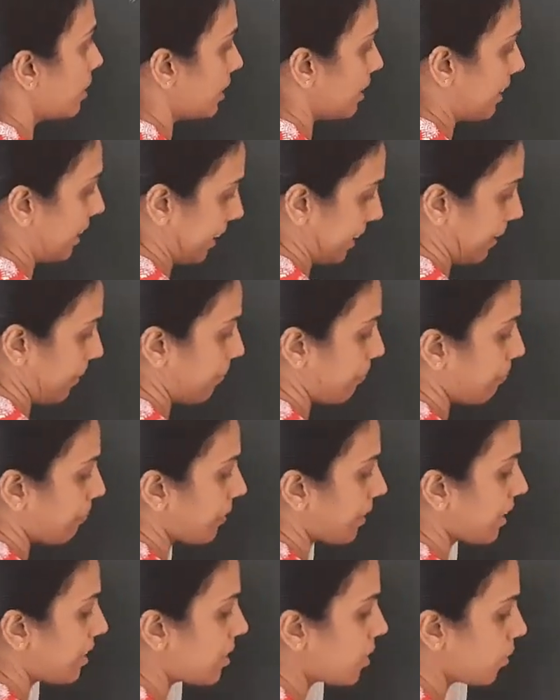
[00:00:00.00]
3.
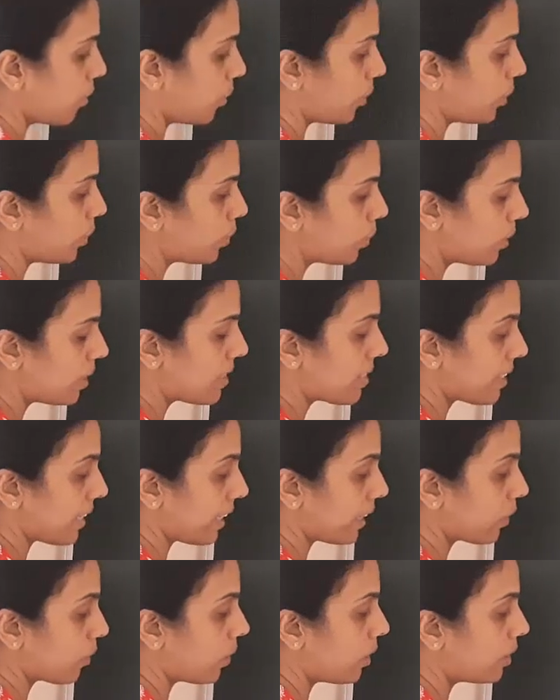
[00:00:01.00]
So U is
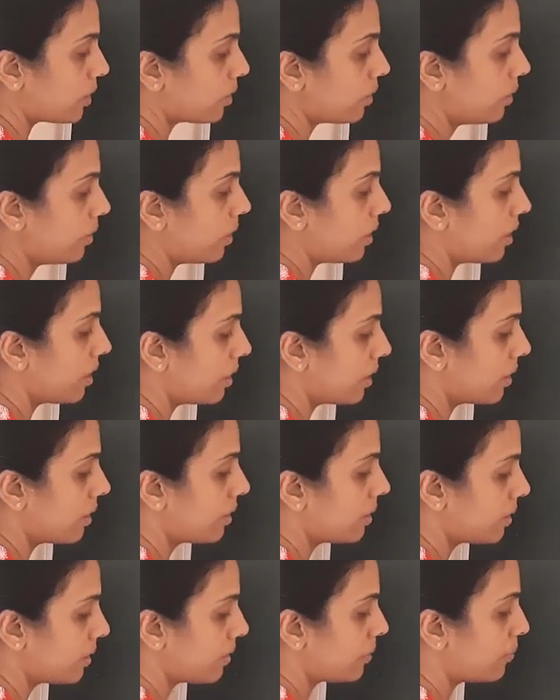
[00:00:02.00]
equal to
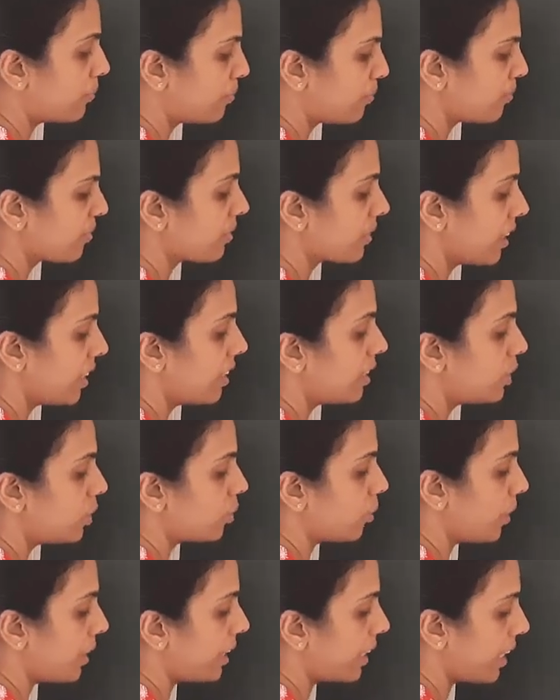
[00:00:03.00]

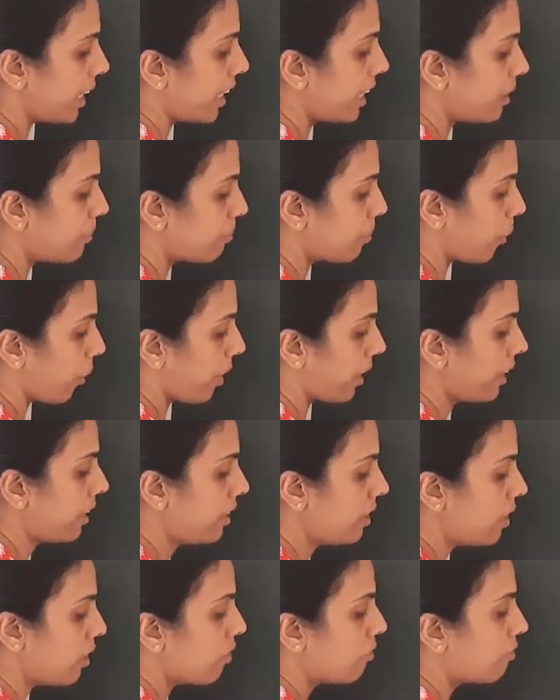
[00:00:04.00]

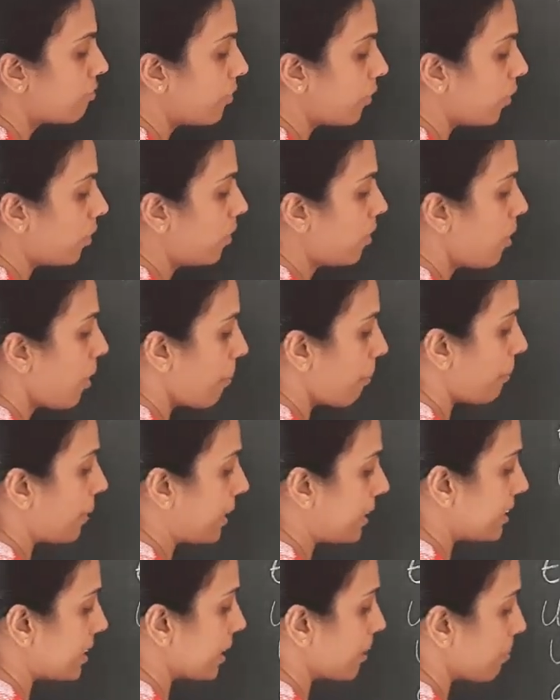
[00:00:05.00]
28.4
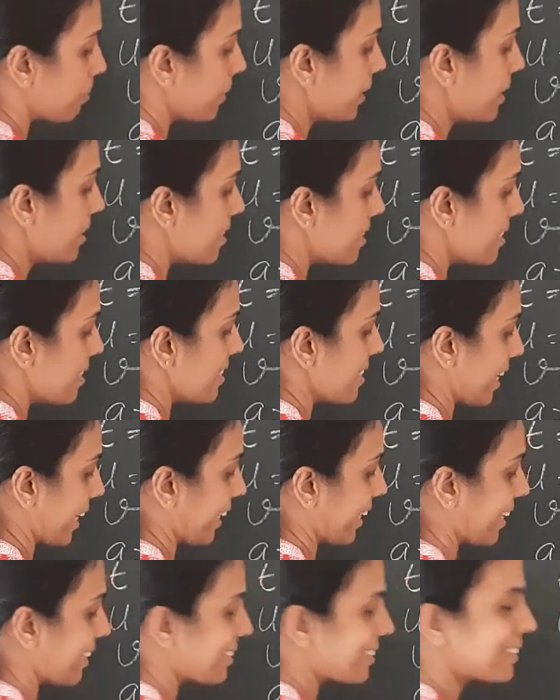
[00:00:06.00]
meter per
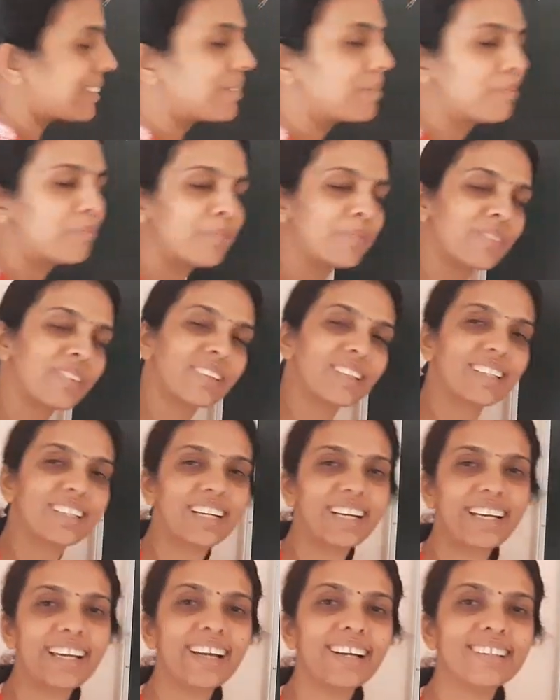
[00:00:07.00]
second.
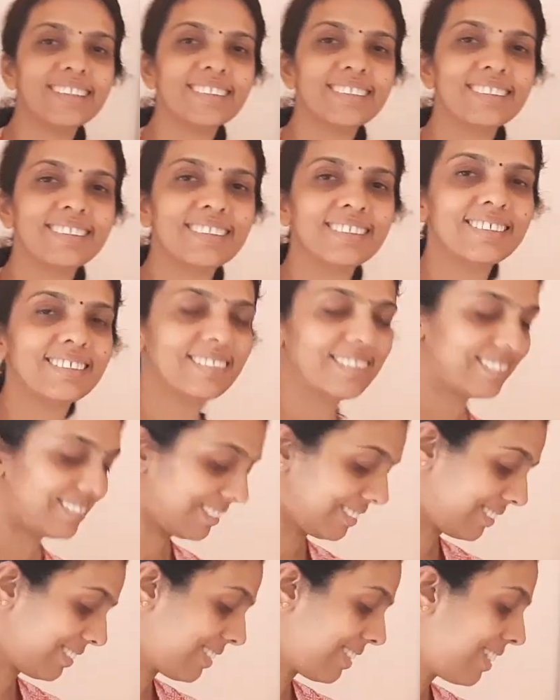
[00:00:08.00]
Clear?
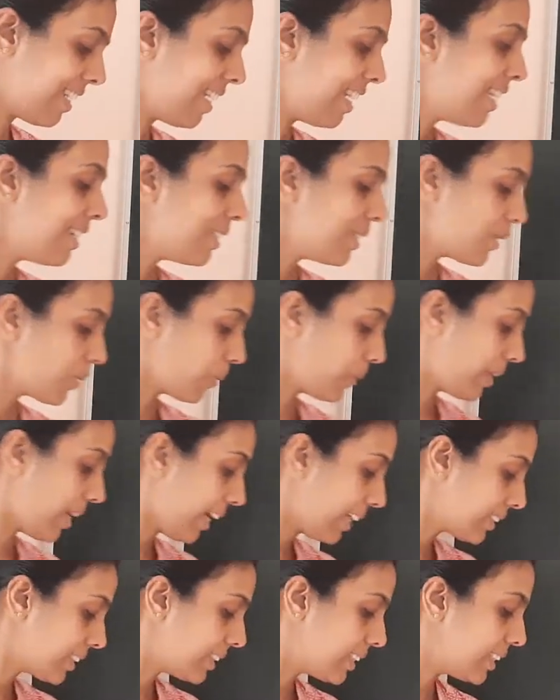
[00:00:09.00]
So
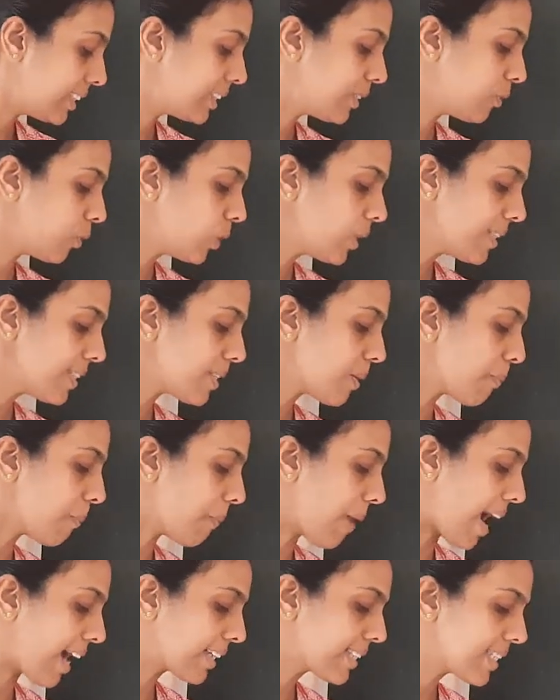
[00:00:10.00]
next is, what is the
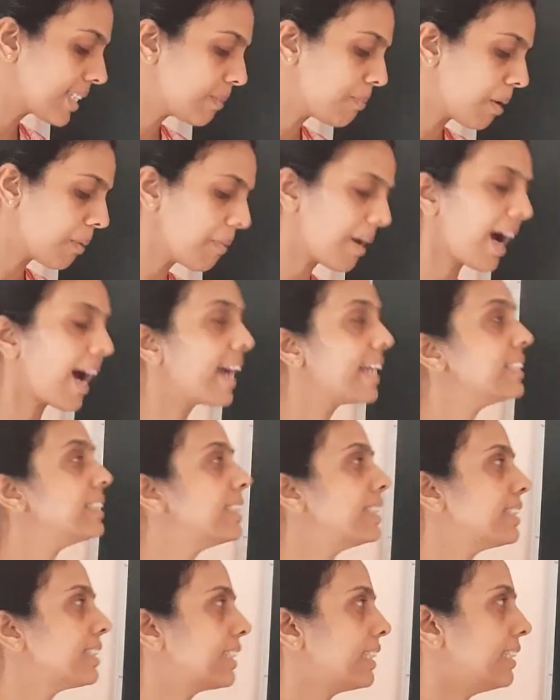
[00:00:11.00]
maximum height
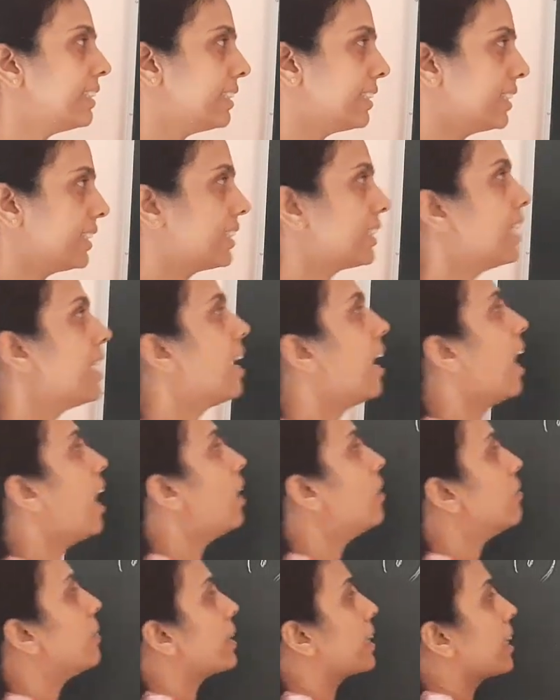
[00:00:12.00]
it reaches?
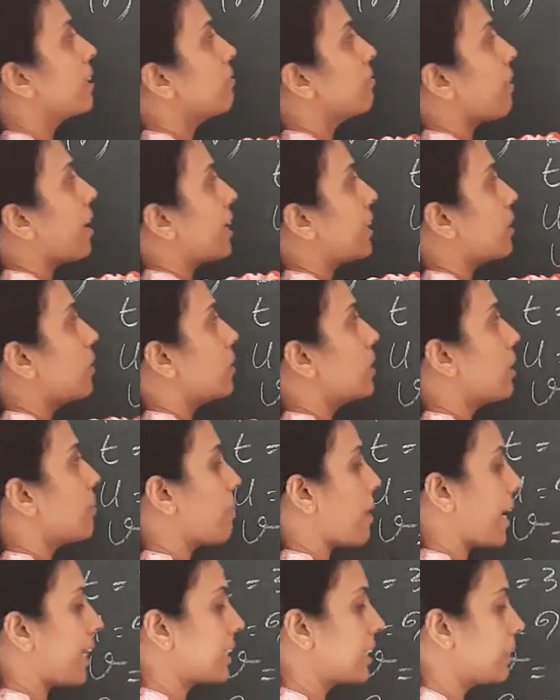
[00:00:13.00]
How we can find out the
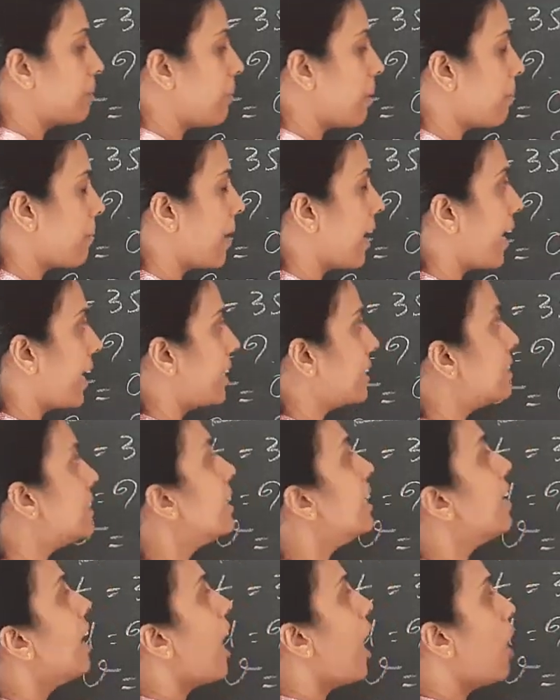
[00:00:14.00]
maximum height?
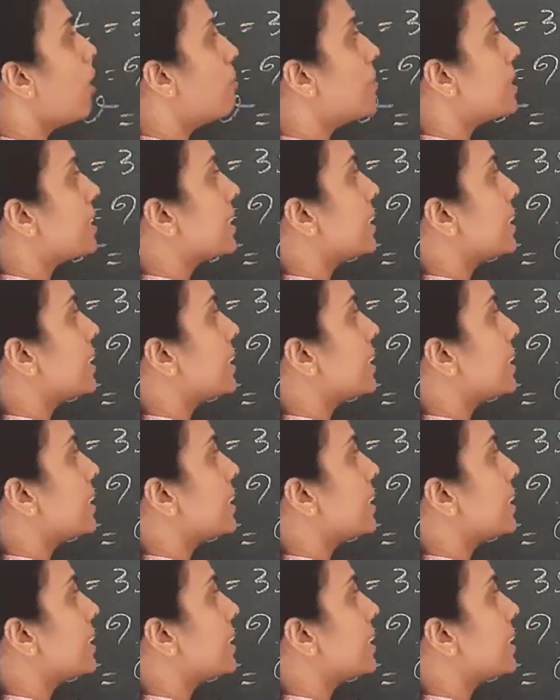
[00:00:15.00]
How much